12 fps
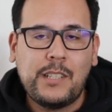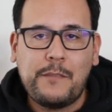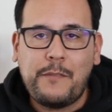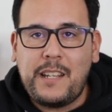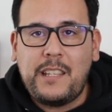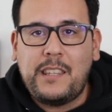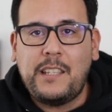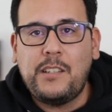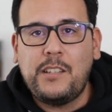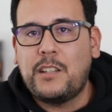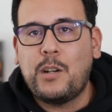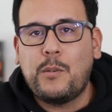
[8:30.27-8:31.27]
If anything, you
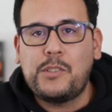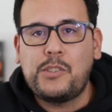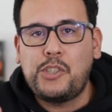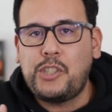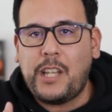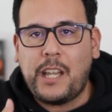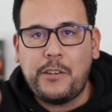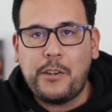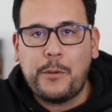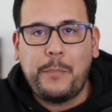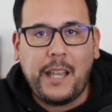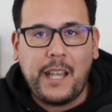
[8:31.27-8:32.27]
can always share your
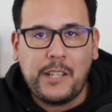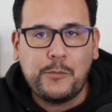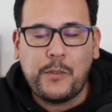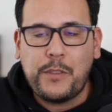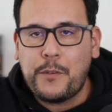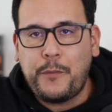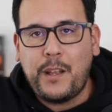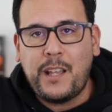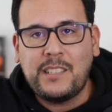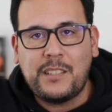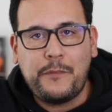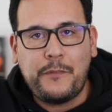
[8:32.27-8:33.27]
page with your
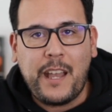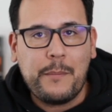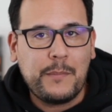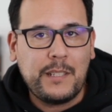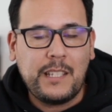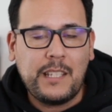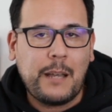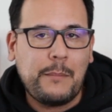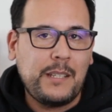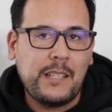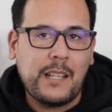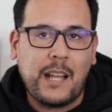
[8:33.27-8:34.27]
friends and family. I
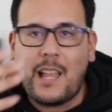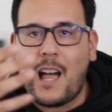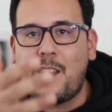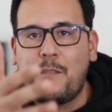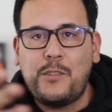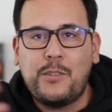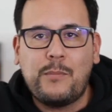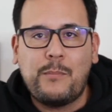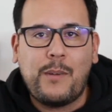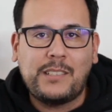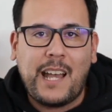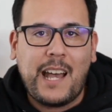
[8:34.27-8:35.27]
mean, a lot of you
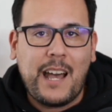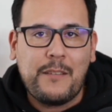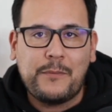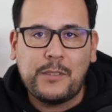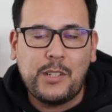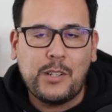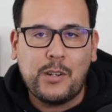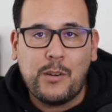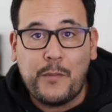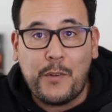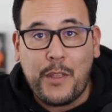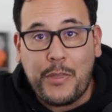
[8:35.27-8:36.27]
must have, you know,
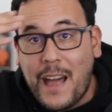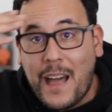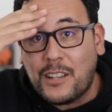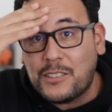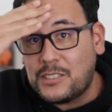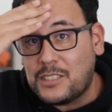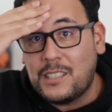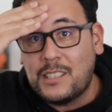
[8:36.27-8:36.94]
over 1,000